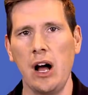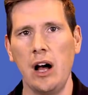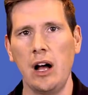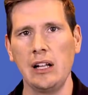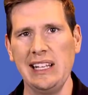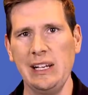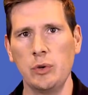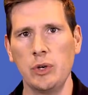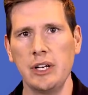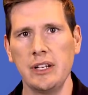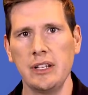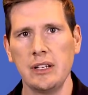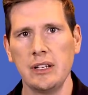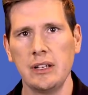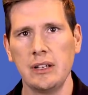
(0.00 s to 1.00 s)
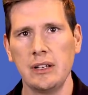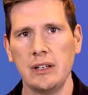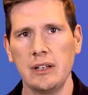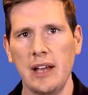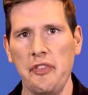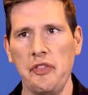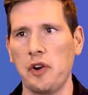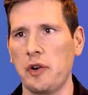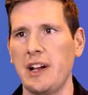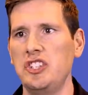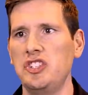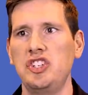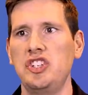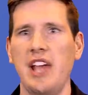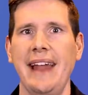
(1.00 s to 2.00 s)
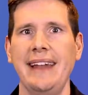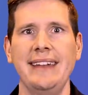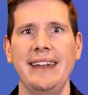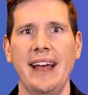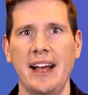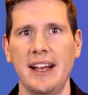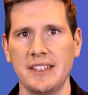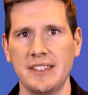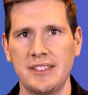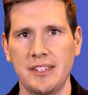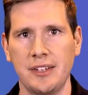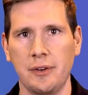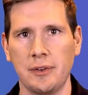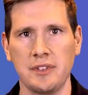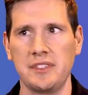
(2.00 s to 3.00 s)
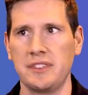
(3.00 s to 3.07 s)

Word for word: Hollywood. And their agendas or